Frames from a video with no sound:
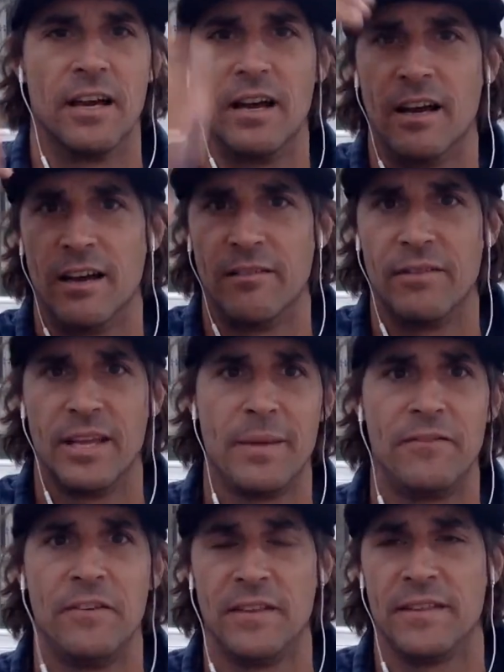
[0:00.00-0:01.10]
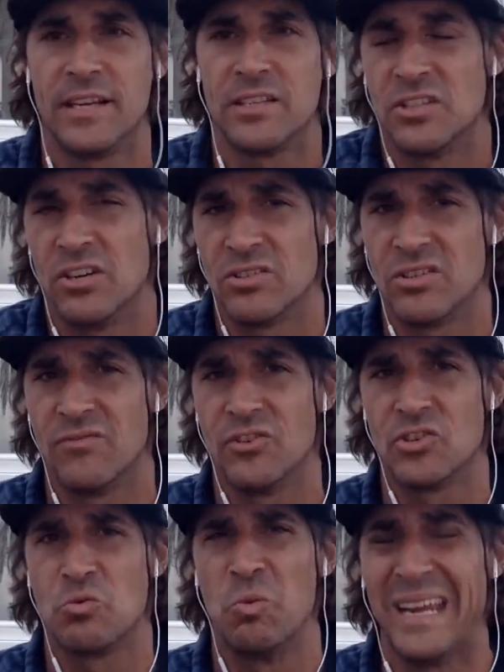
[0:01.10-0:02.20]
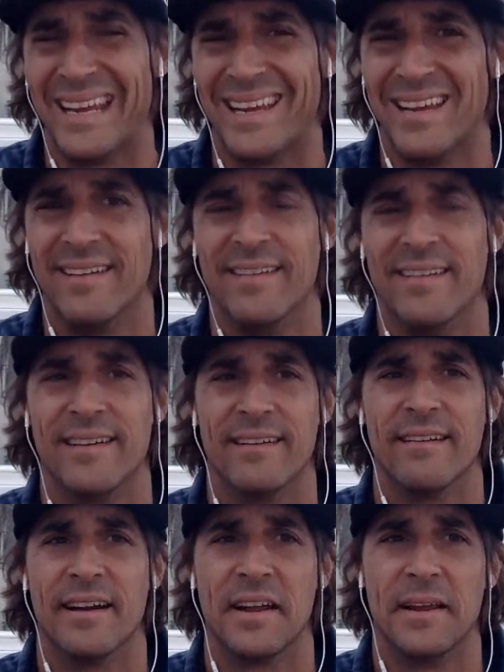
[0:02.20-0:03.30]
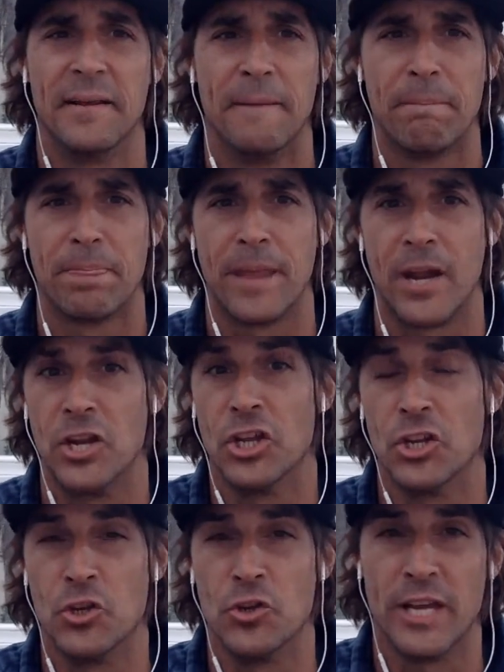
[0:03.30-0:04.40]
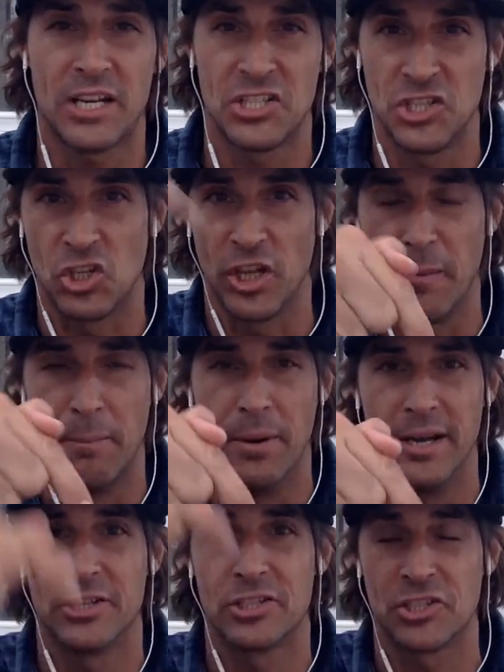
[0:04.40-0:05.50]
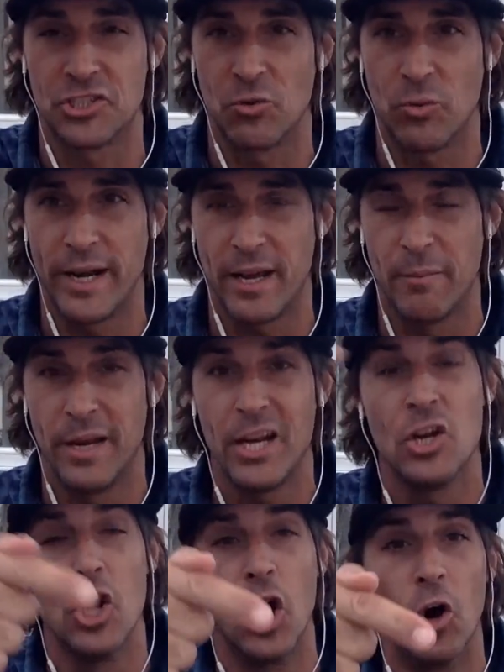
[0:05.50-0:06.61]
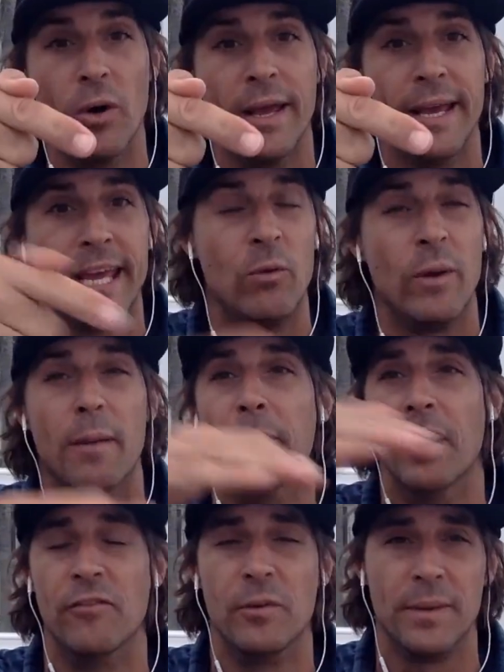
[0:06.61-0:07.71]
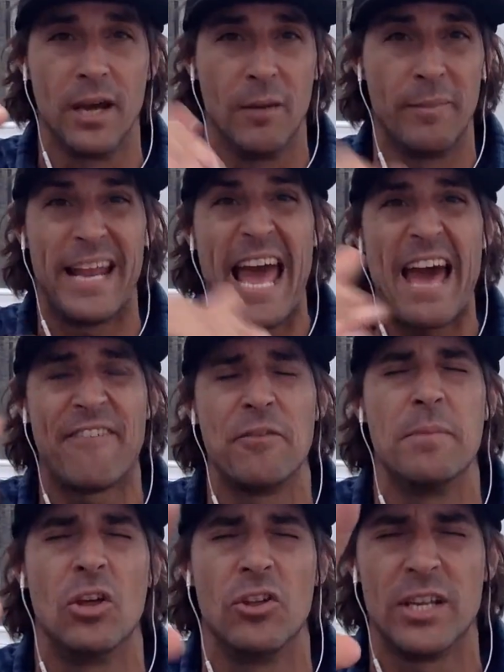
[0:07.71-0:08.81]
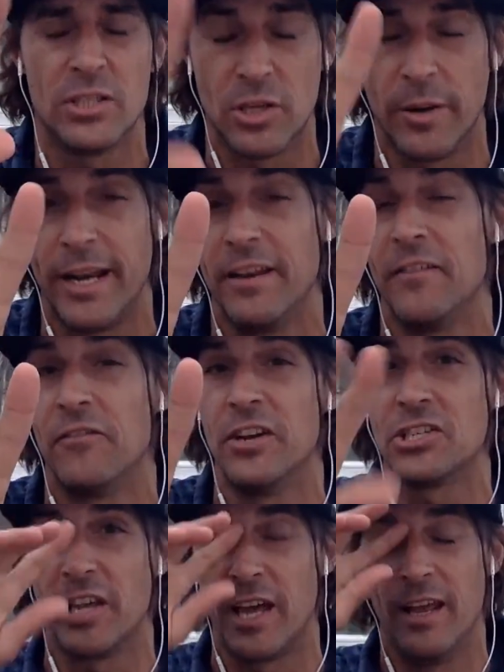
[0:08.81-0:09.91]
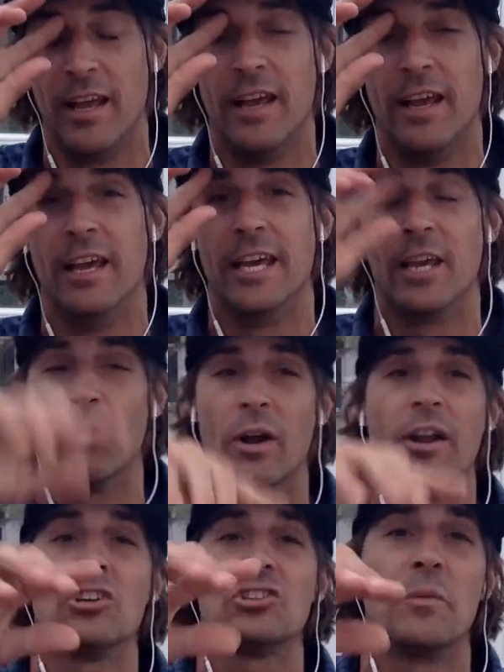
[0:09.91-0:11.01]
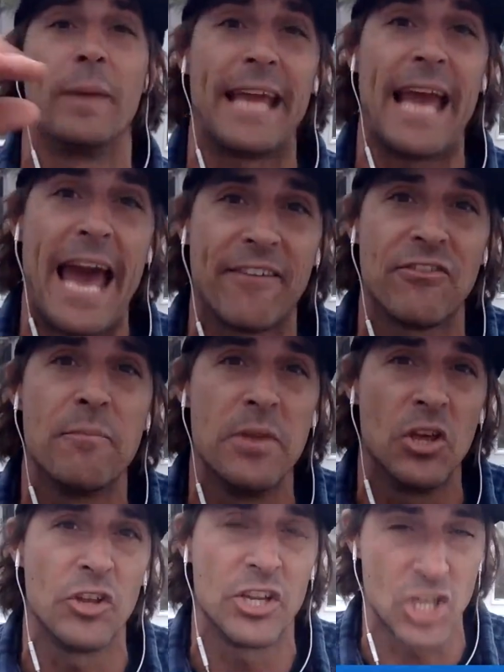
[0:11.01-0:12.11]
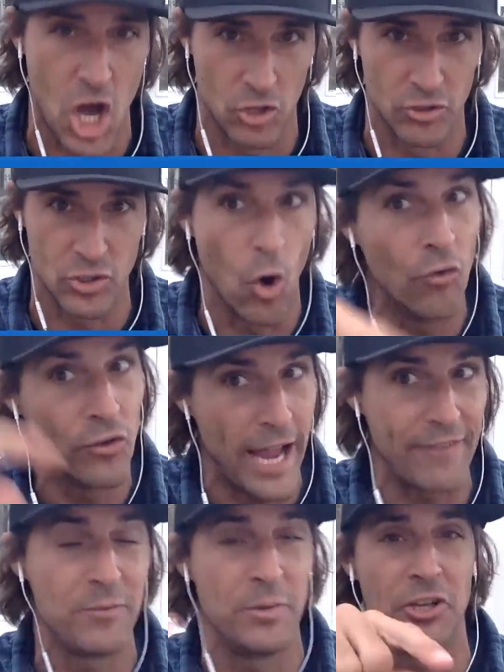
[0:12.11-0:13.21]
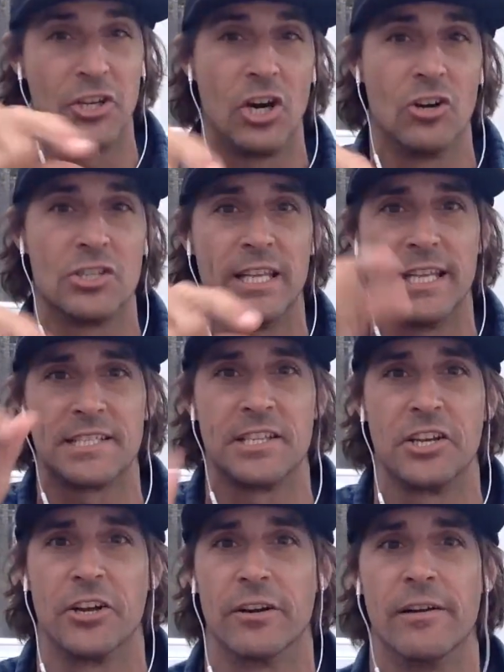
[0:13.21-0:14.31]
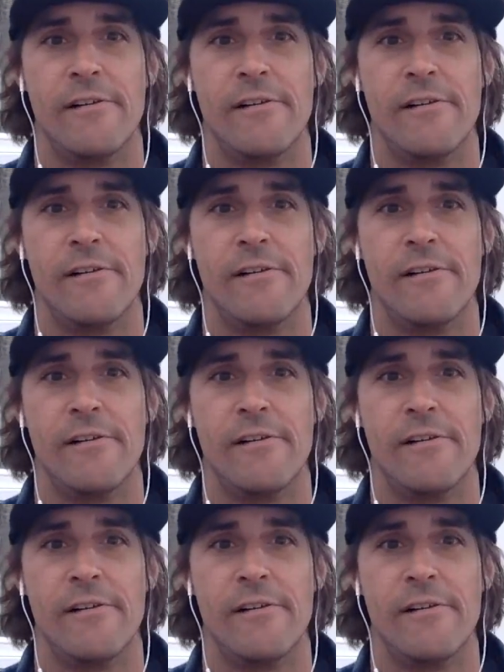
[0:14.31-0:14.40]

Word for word: Um, he made fifteen thousand dollars in the first week, right? Are you going to do that because you click a button and it's going to start raining down money? No. He went above and beyond, made half a million. Sorry, I didn't even finish that. He wanted Austin to make half a million dollars, over half a million dollars in less than a year.